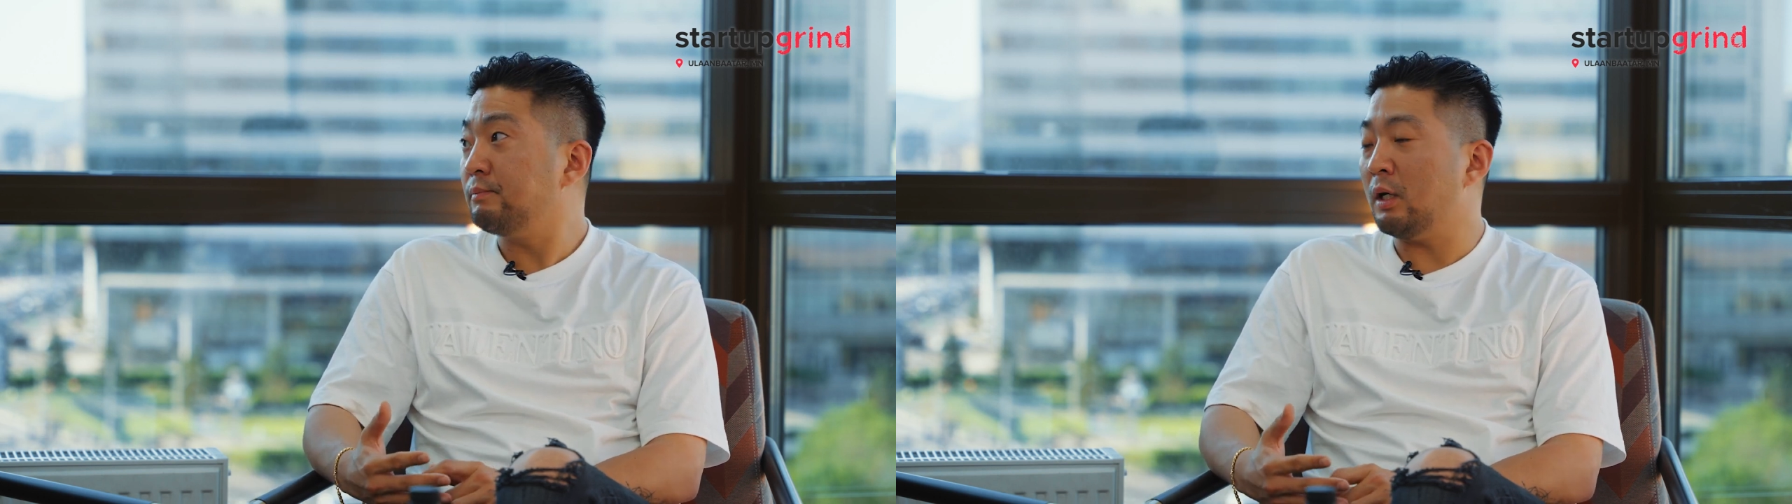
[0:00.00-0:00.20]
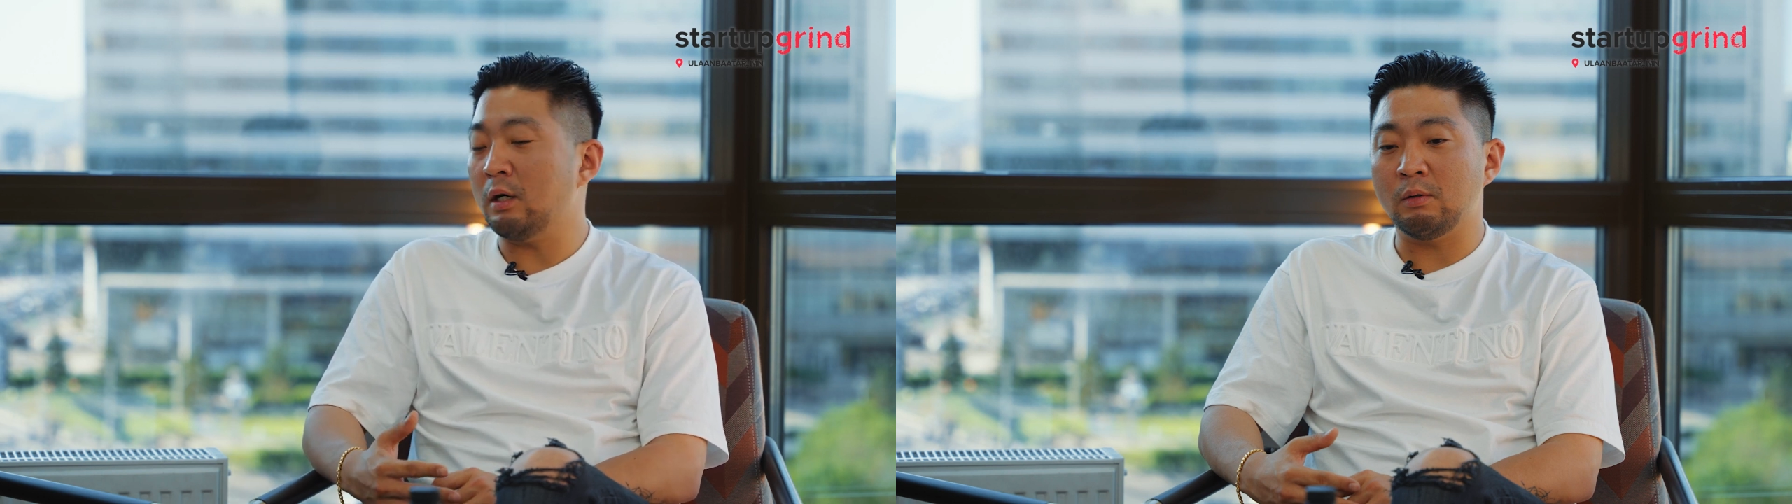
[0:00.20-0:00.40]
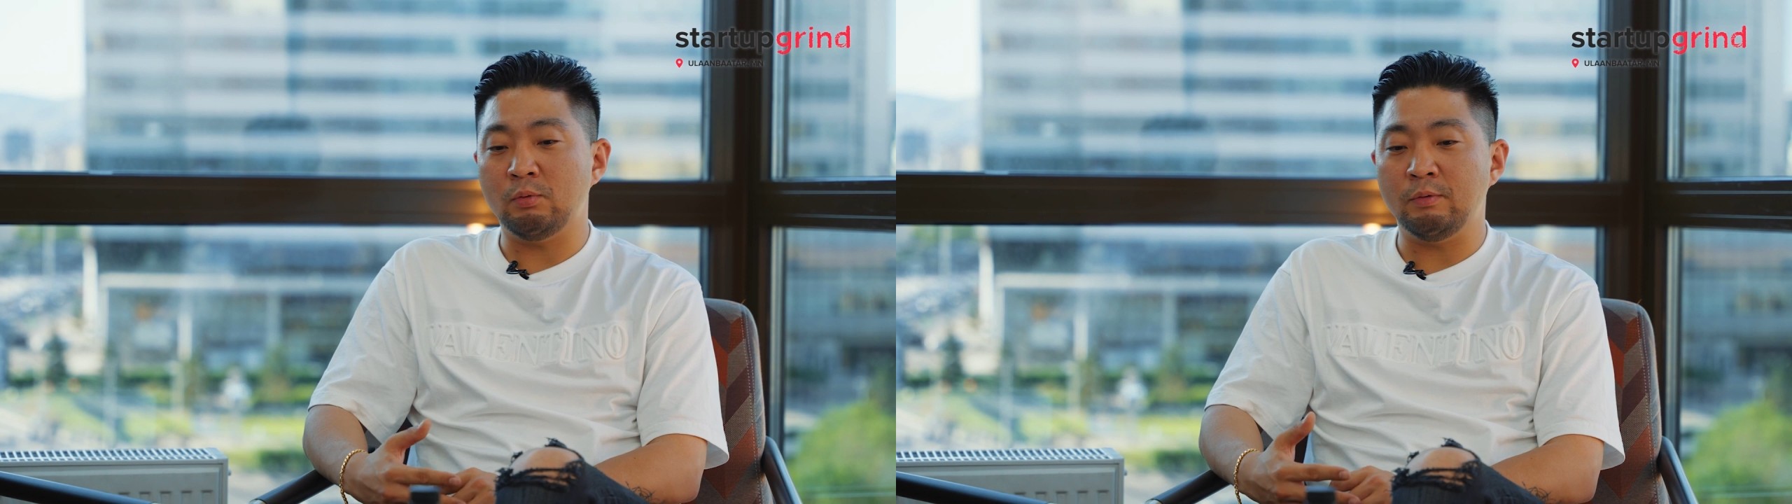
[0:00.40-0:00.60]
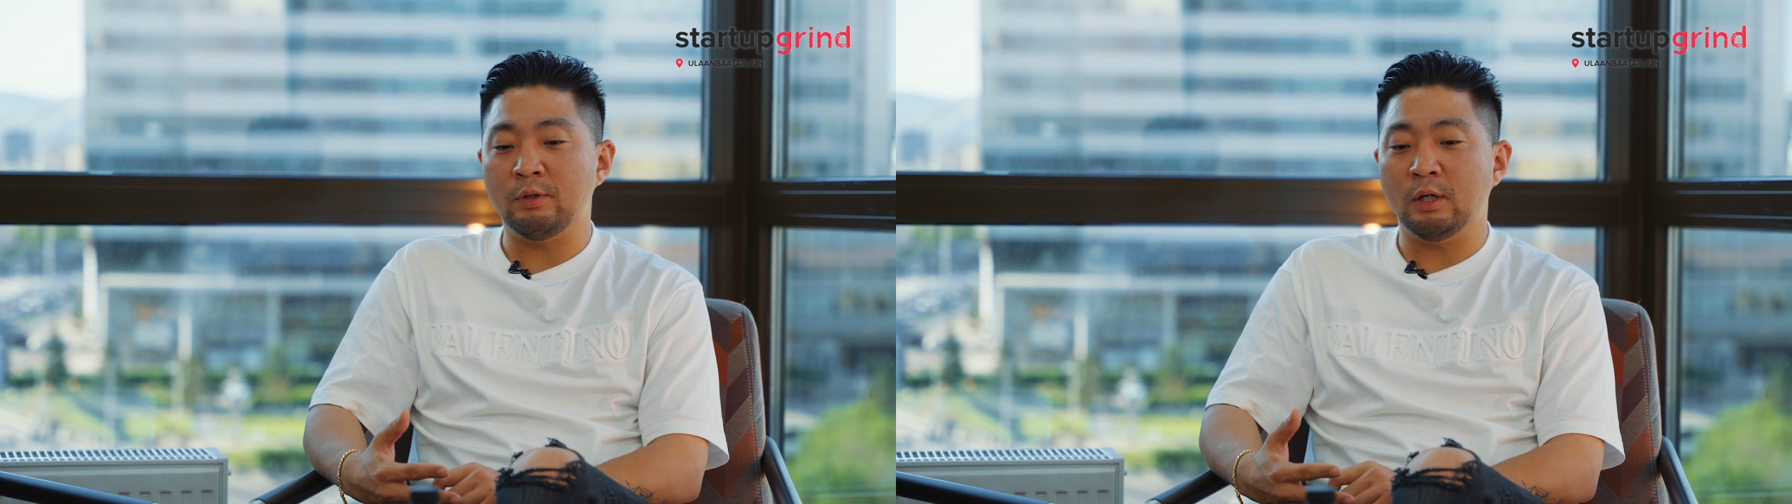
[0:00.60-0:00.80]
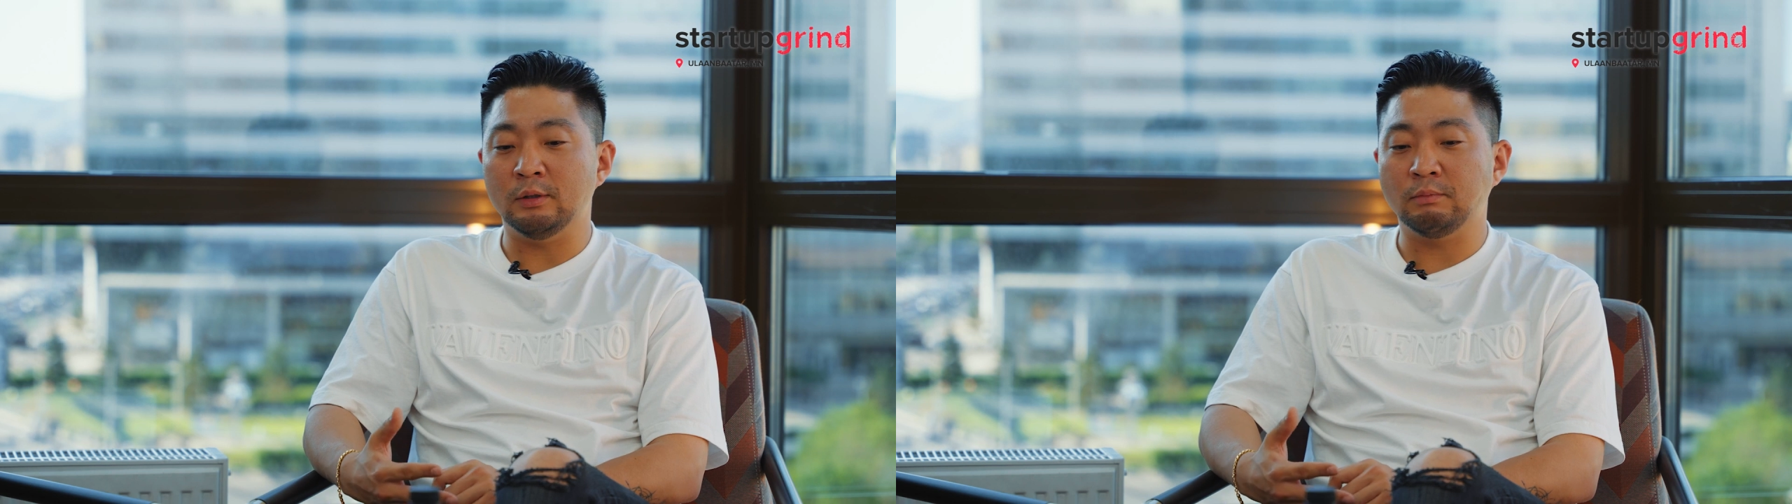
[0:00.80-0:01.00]
we've
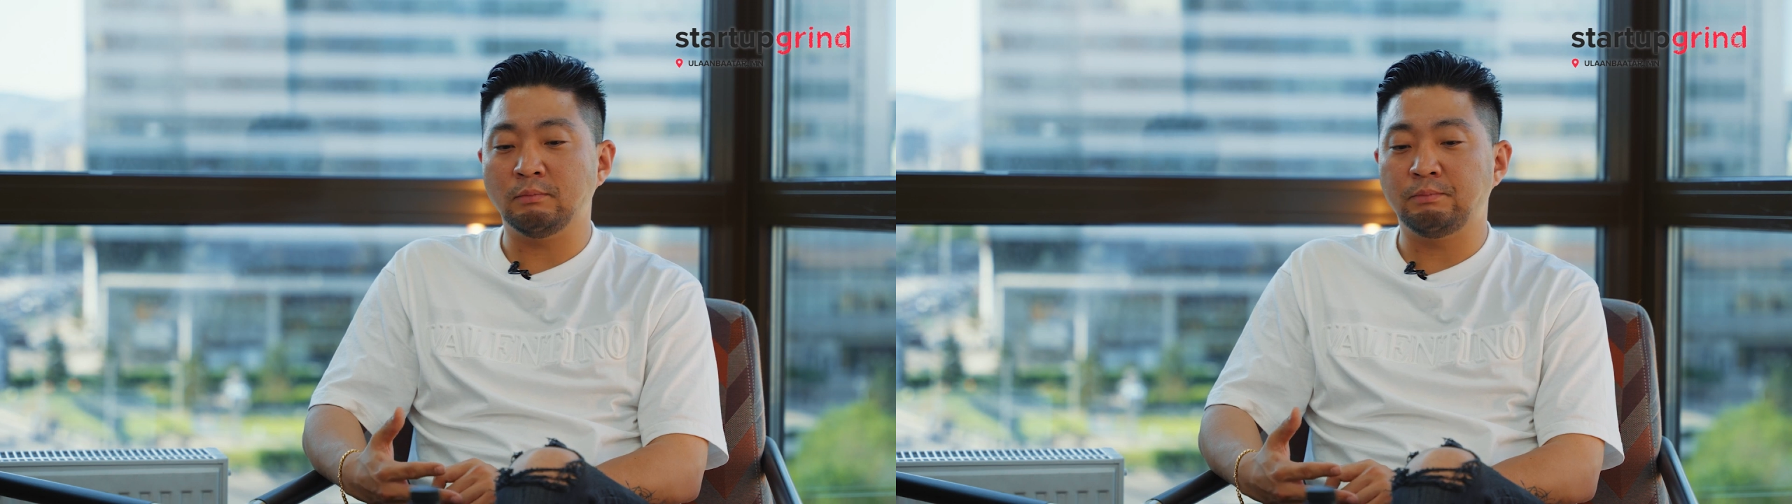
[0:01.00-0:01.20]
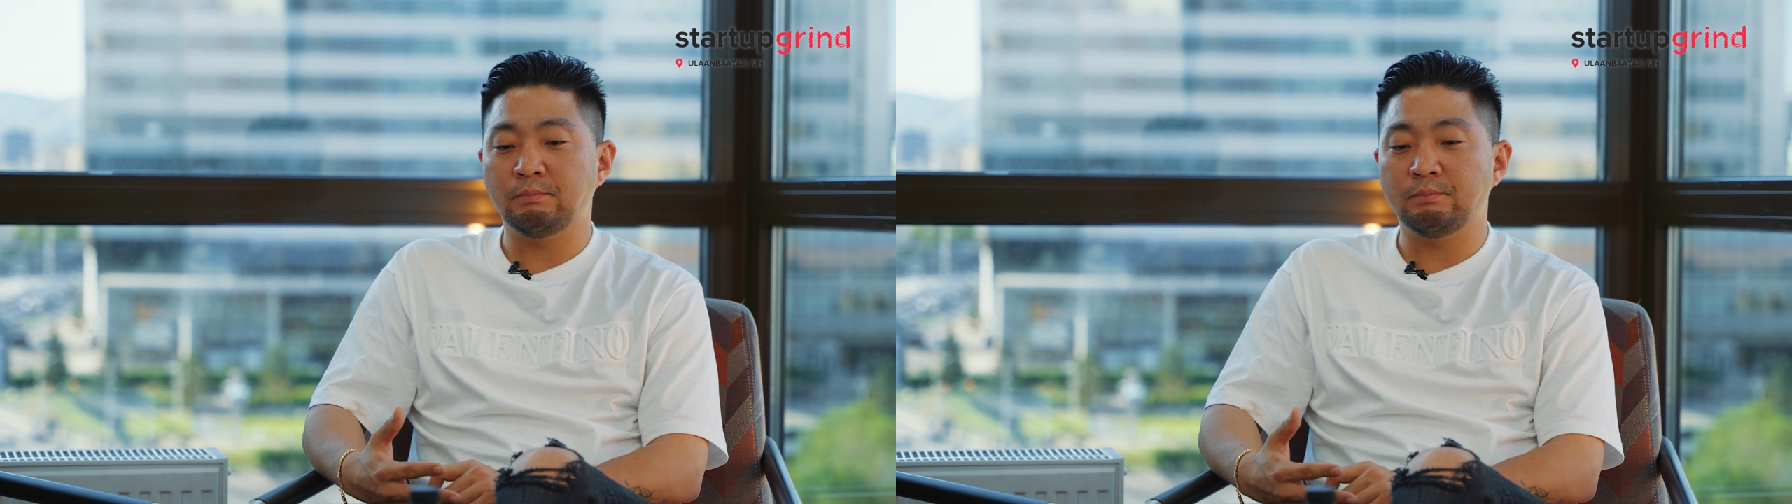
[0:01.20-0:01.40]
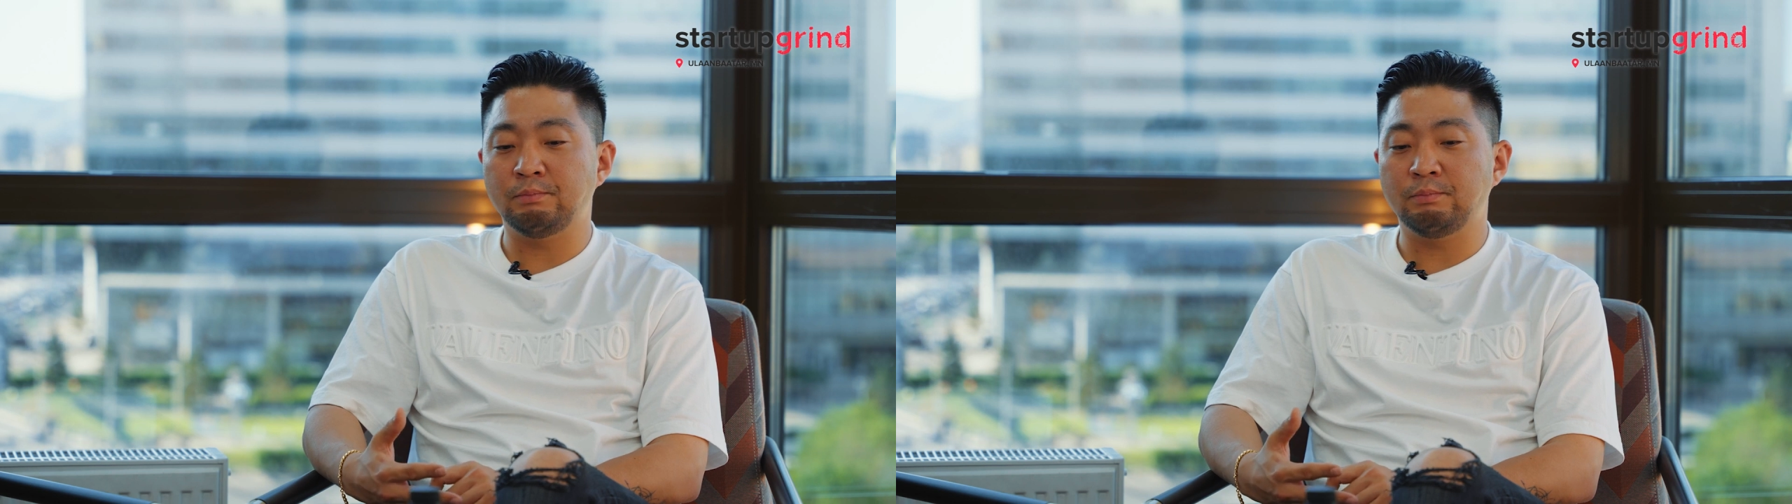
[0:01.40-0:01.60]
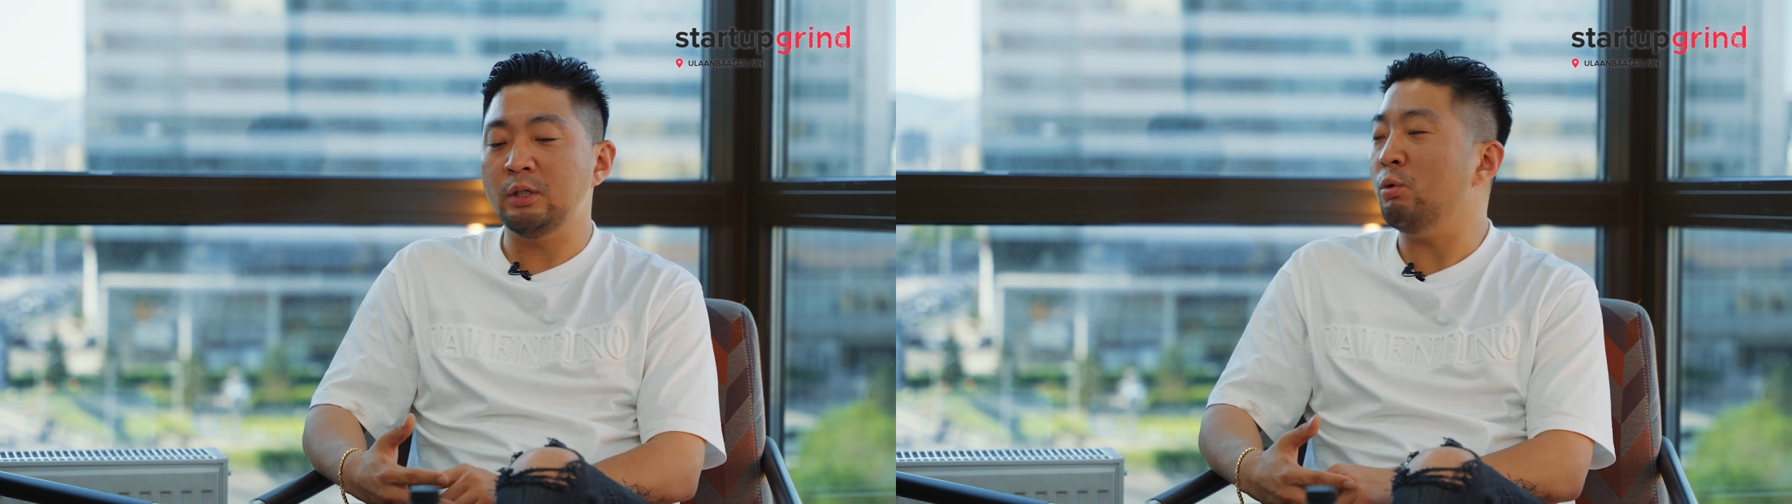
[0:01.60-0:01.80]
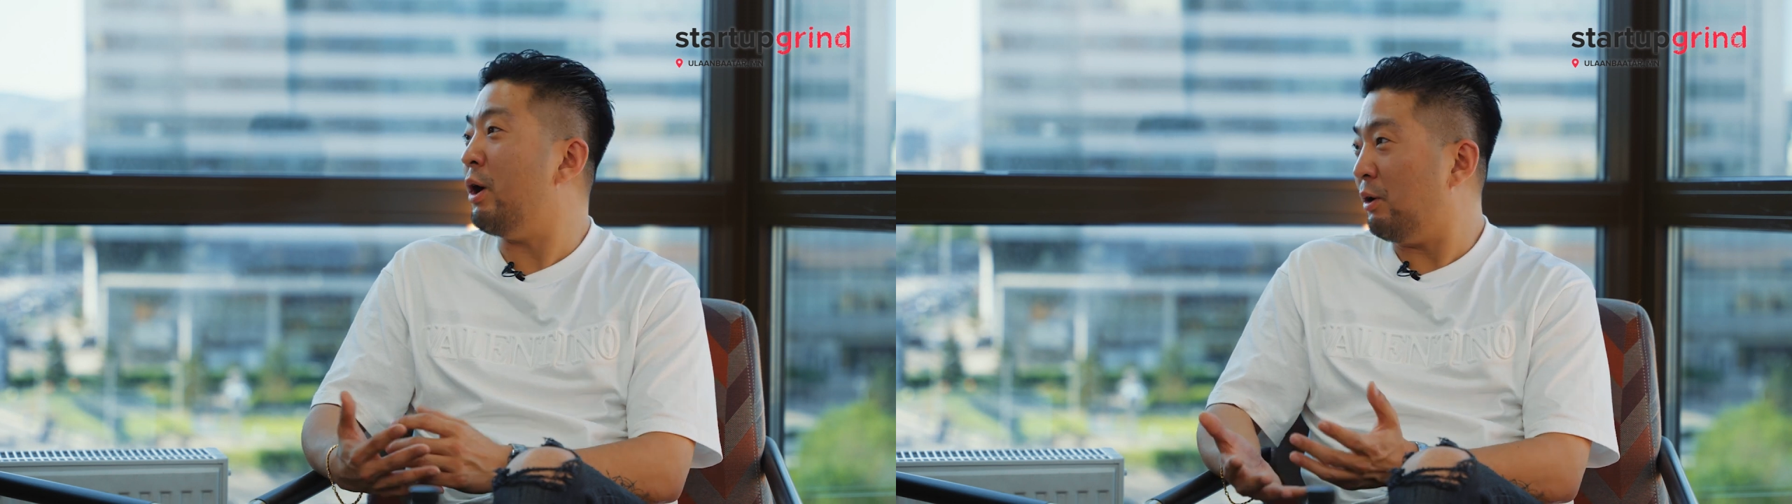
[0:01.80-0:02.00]
done
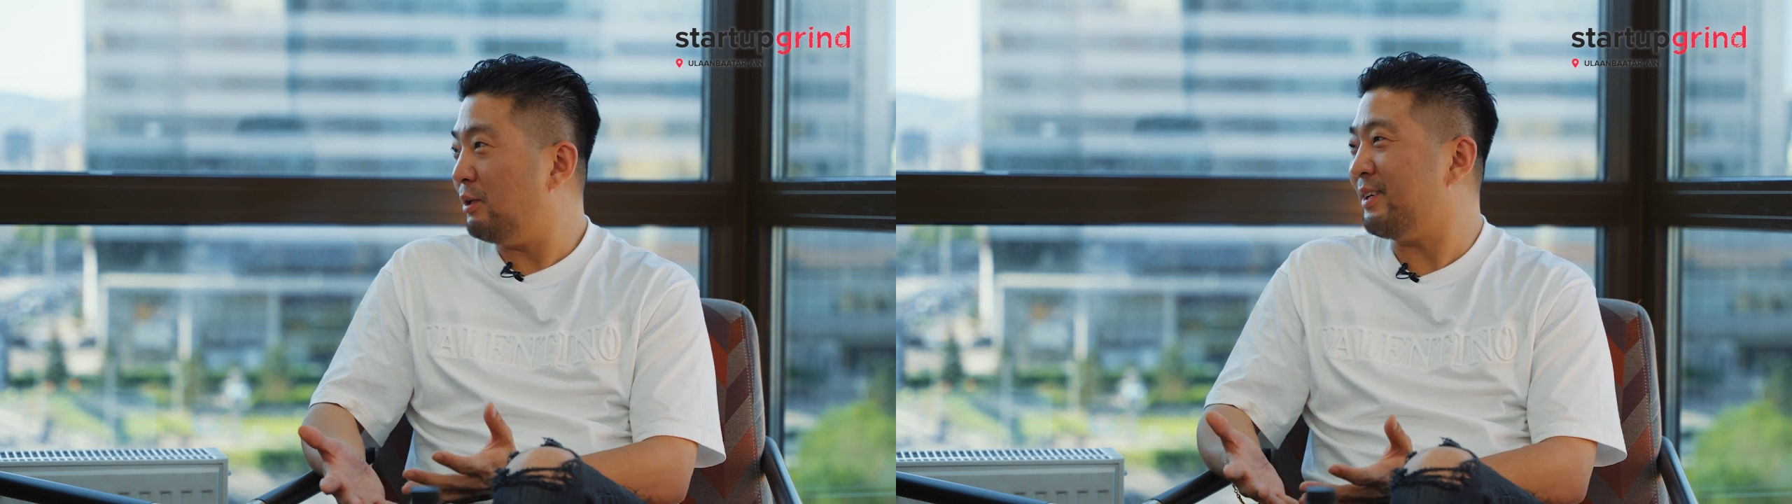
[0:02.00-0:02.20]
pretty well,